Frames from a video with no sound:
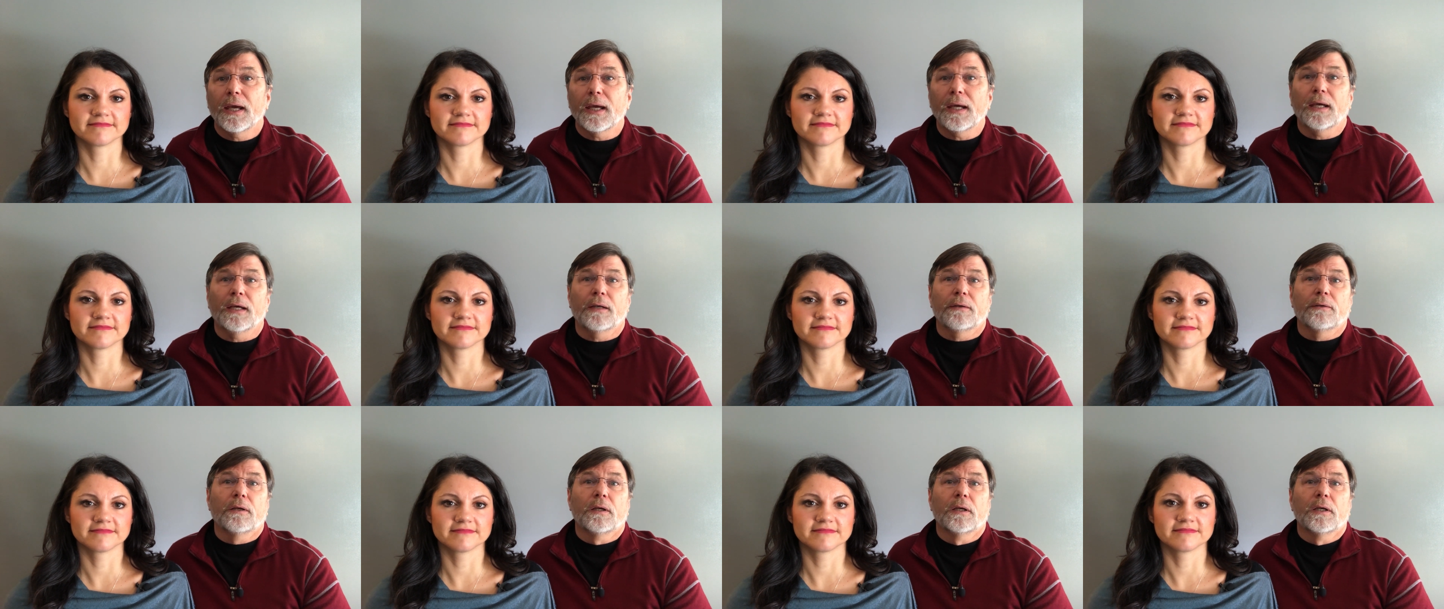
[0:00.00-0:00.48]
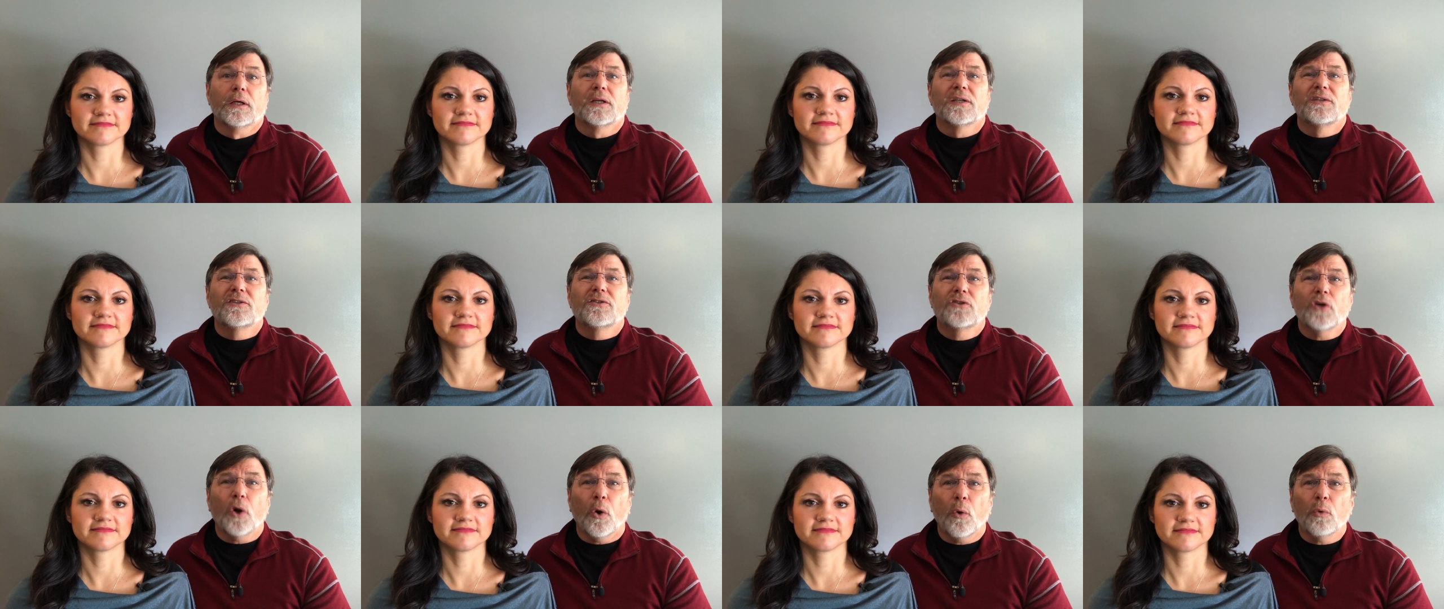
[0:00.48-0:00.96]
Speaker 1: And
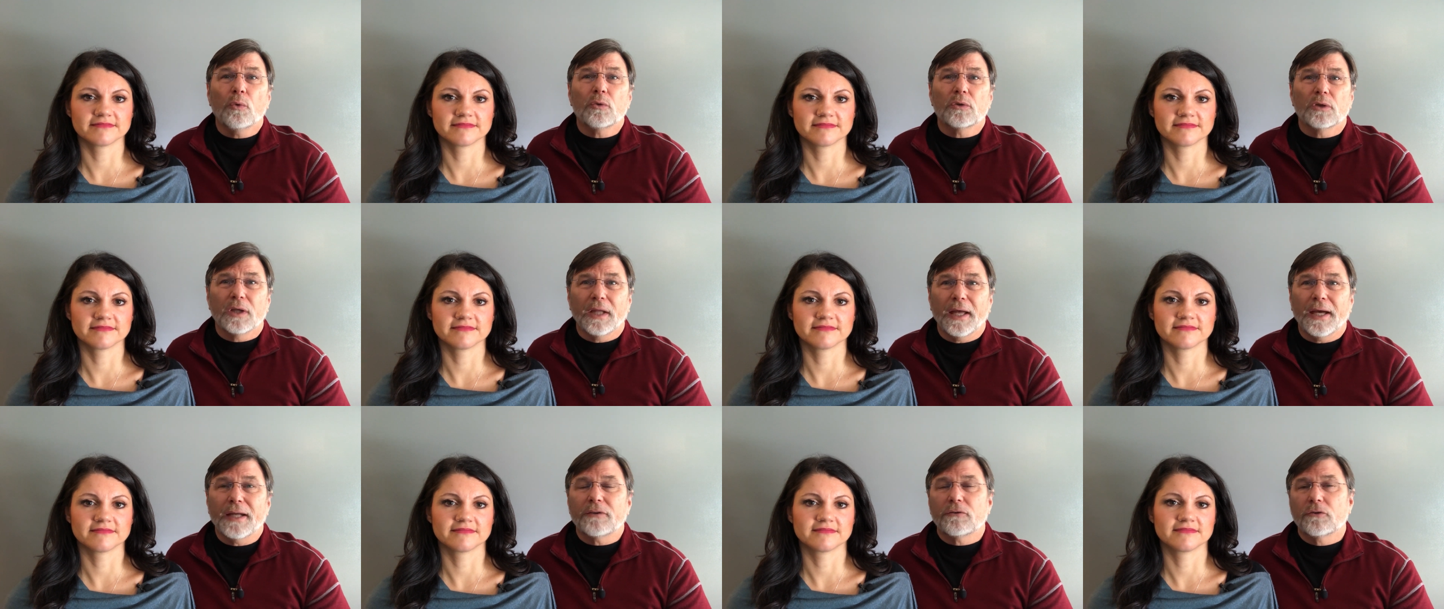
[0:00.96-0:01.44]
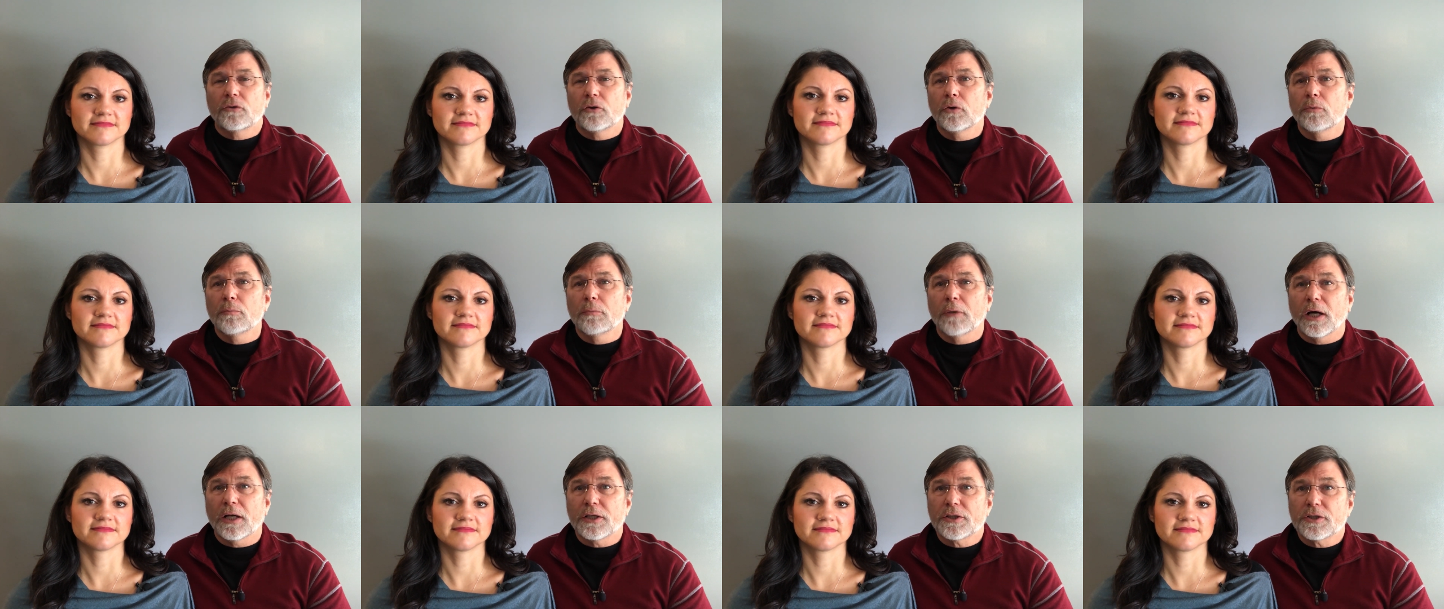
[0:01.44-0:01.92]
don't let
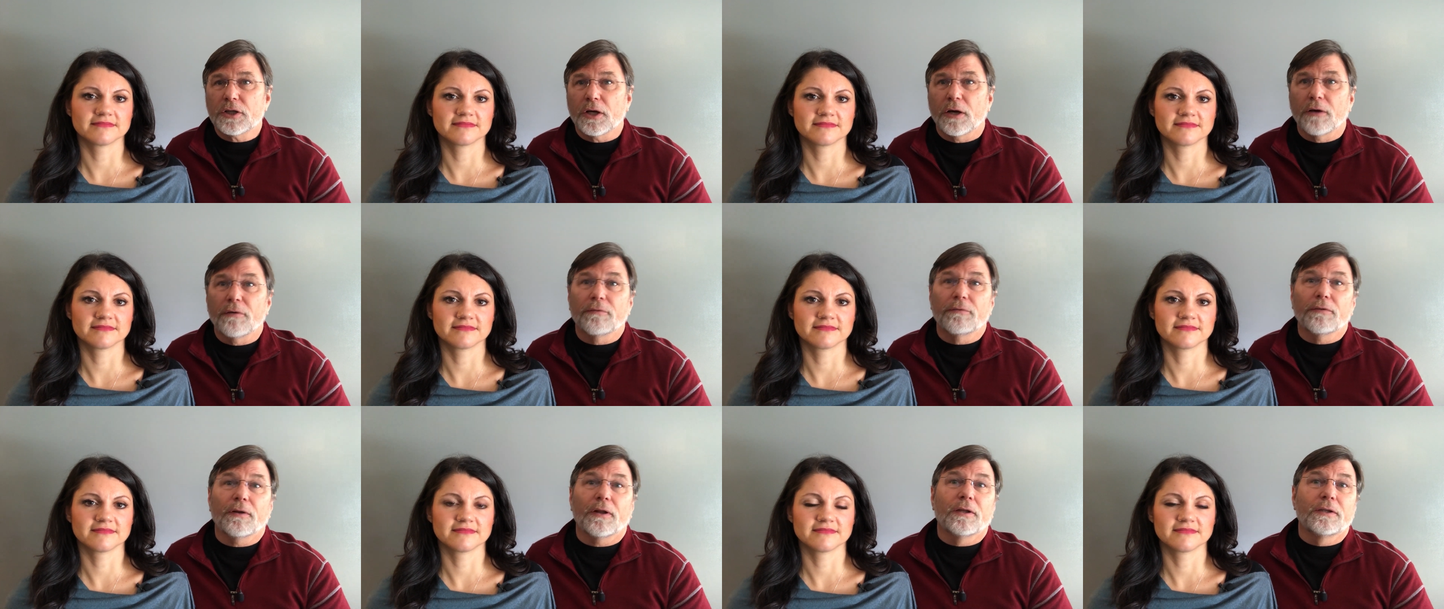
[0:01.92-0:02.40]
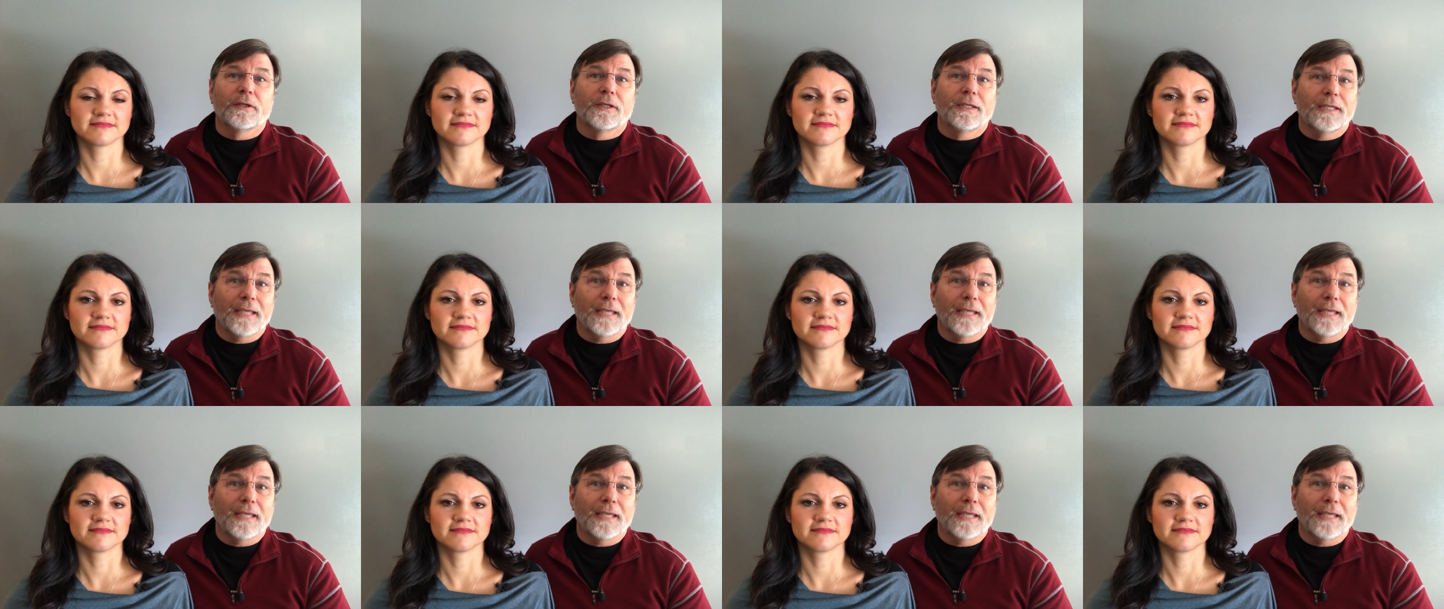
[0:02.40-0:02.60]
too much of